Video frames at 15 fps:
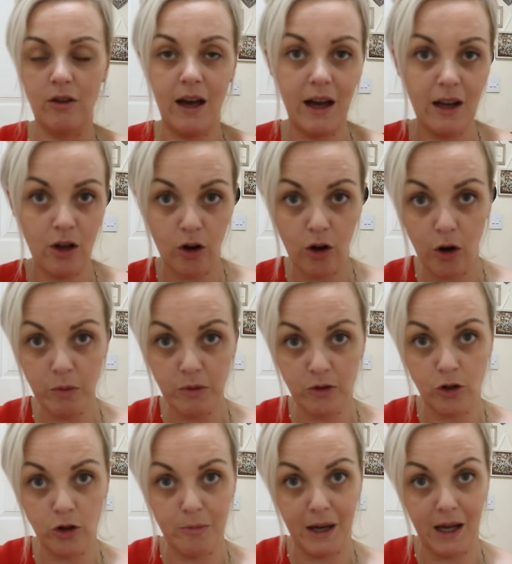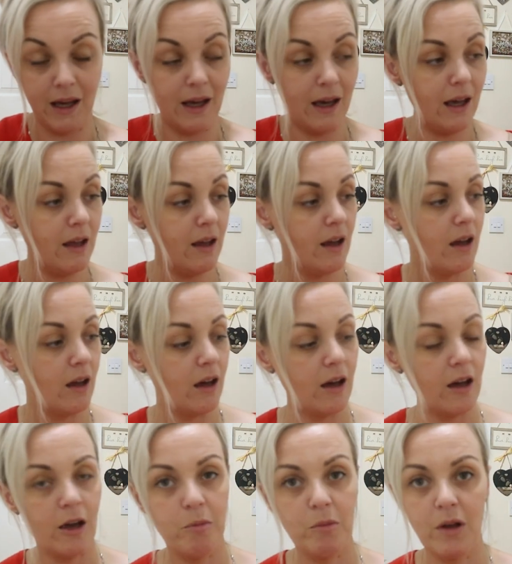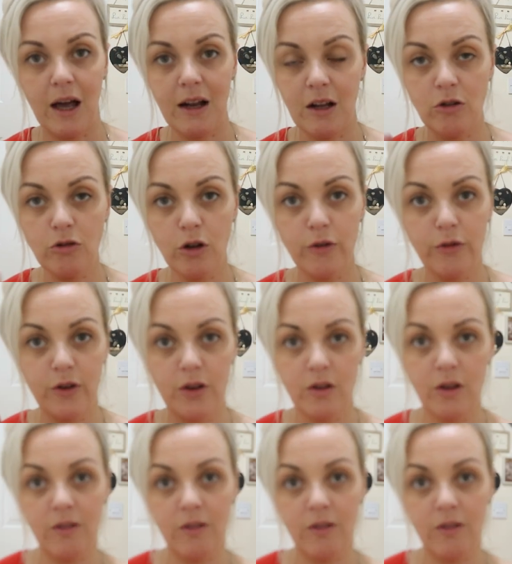So I always curl my hair and I love